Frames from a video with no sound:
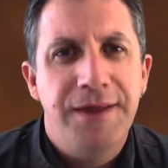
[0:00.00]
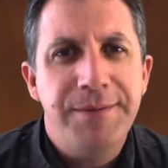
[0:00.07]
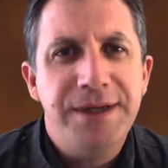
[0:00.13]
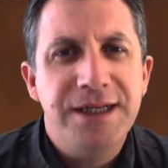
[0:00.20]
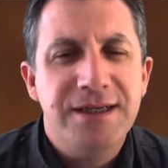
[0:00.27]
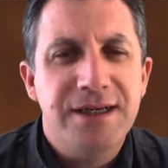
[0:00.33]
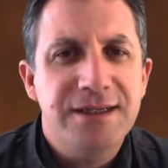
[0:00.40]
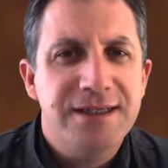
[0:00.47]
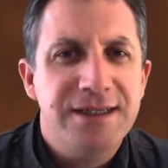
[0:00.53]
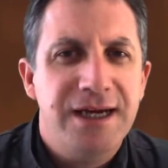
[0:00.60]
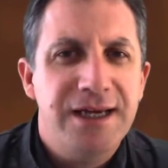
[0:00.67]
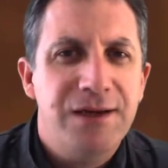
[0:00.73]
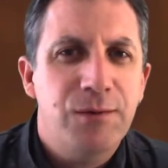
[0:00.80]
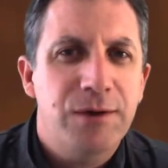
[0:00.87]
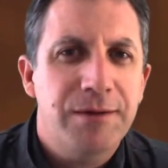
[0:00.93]
That means
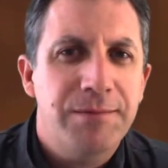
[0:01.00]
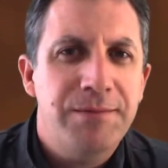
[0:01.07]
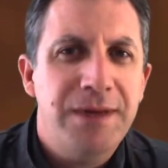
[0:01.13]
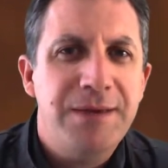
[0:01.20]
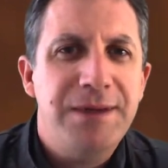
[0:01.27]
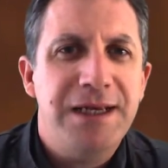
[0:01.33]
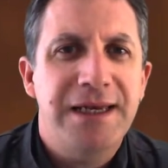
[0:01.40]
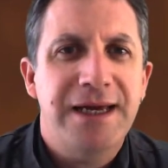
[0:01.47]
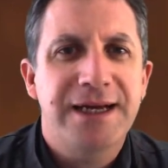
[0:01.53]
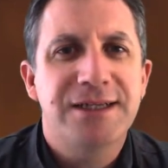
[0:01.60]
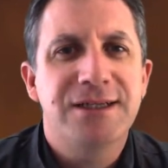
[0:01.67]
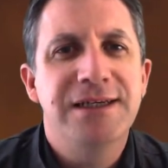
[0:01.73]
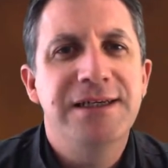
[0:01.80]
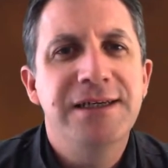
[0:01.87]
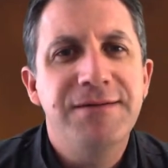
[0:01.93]
understanding what it may be
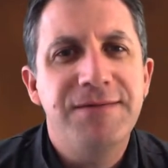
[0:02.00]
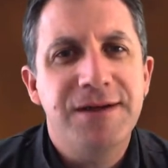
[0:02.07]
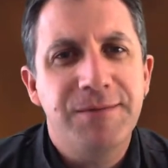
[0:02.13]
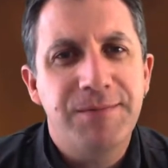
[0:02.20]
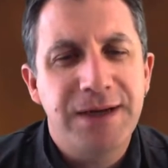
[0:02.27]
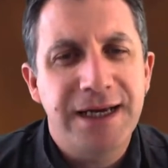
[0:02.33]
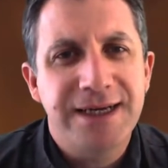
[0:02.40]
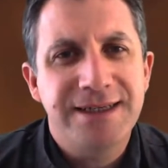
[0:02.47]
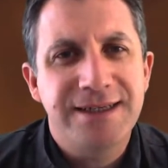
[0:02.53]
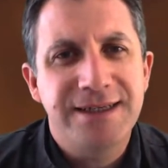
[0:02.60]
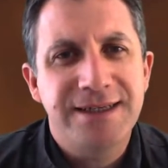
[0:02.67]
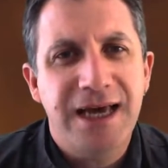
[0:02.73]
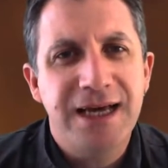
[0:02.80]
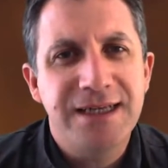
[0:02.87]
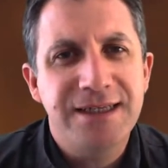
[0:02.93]
like to live in a place
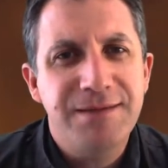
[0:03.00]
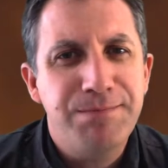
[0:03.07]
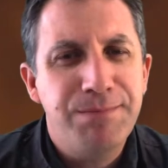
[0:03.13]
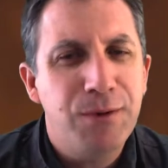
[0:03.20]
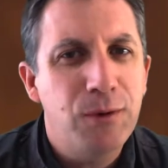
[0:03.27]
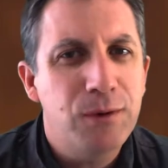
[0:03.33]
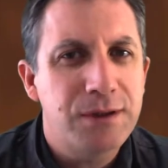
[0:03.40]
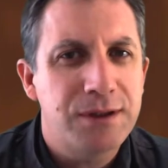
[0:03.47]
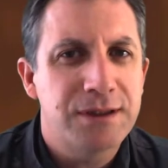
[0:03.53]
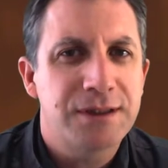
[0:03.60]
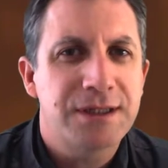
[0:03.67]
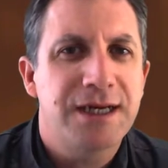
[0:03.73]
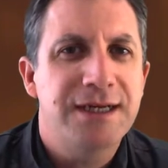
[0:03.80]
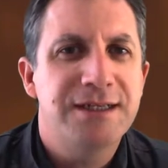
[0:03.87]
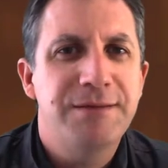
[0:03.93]
is as
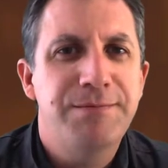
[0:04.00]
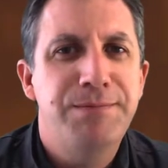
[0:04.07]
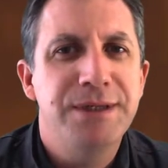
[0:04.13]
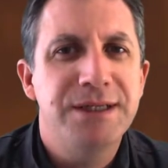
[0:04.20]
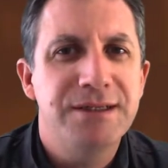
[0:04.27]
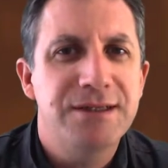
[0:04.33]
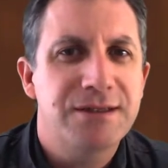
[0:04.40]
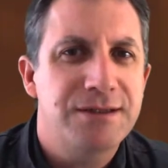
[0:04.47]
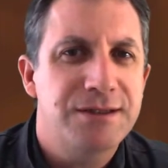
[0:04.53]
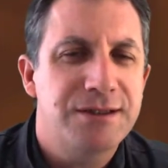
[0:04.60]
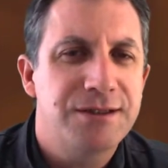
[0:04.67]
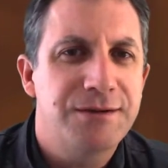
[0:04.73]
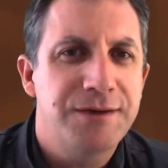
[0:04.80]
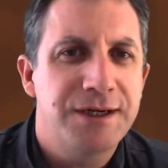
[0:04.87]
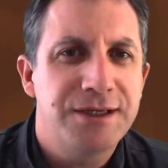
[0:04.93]
important as the business
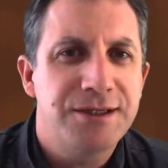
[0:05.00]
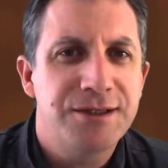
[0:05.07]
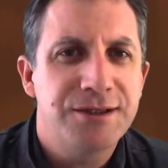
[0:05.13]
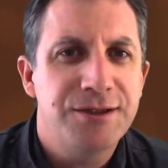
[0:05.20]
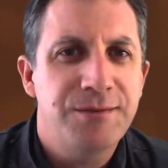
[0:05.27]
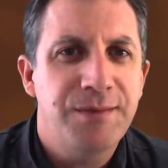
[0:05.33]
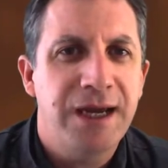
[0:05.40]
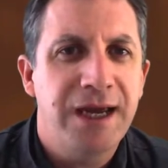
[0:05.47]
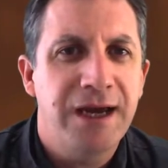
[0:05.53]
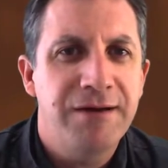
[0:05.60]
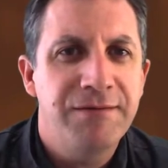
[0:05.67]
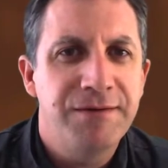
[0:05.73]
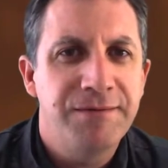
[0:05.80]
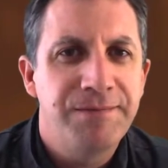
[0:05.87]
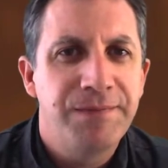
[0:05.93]
considerations you may
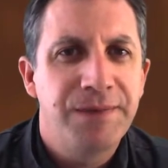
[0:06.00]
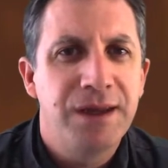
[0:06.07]
have.